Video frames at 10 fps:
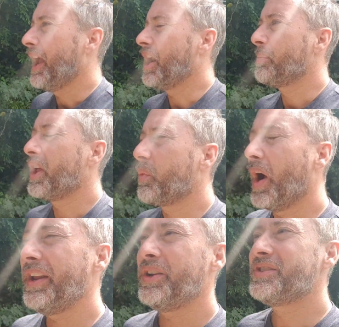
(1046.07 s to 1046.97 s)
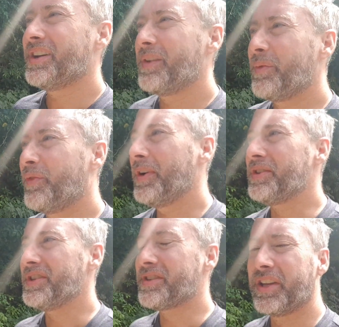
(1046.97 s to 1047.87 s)
And I'll be like, why didn't you tell me before?
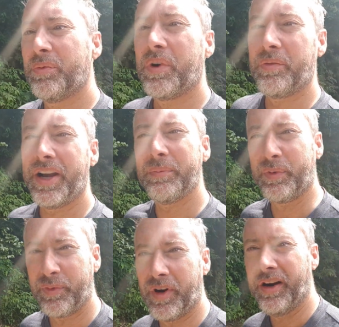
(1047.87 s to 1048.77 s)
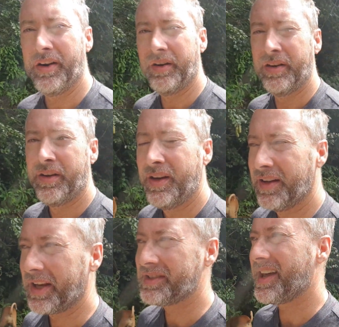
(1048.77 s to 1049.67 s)
And she's like, you weren't ready before.
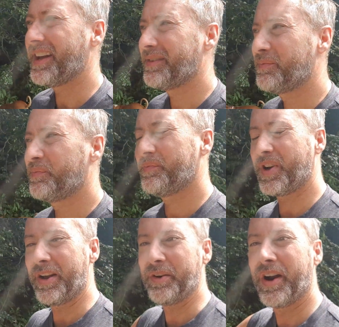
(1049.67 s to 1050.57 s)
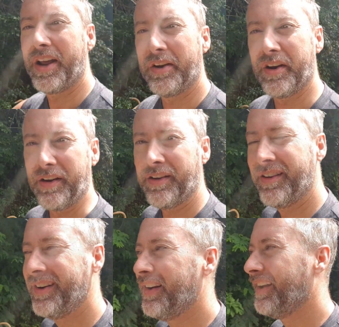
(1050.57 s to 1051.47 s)
Like, it's that cut and dry to her.
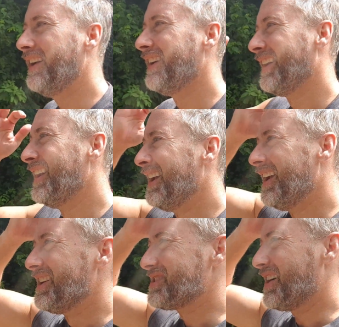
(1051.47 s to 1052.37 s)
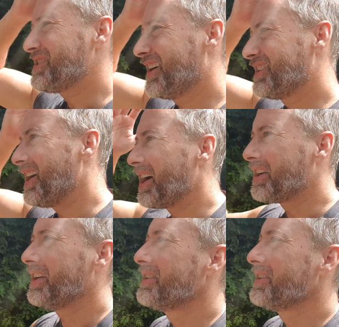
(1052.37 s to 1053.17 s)
So I started talking.